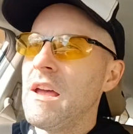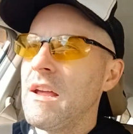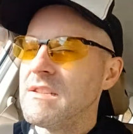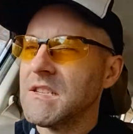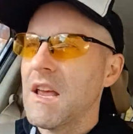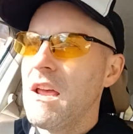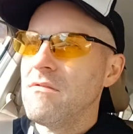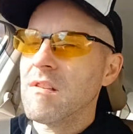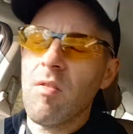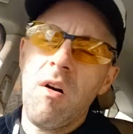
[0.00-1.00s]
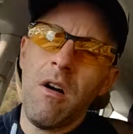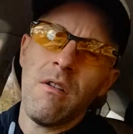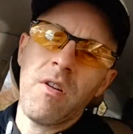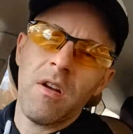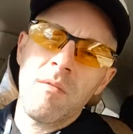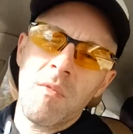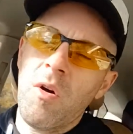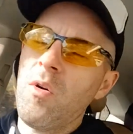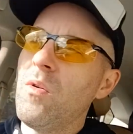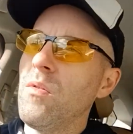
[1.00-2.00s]
and say it was a long-term
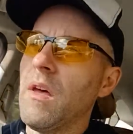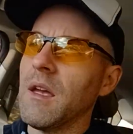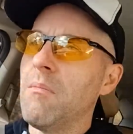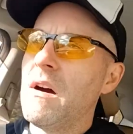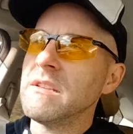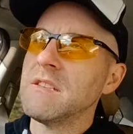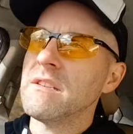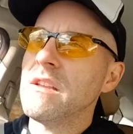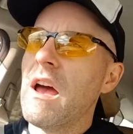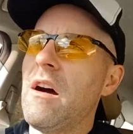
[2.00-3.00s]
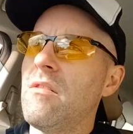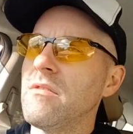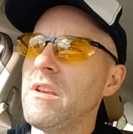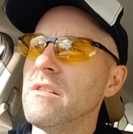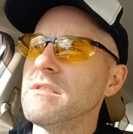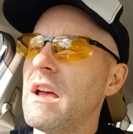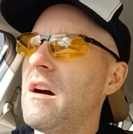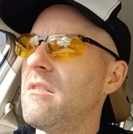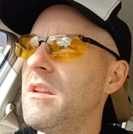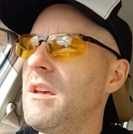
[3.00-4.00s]
goal, like months out, years out.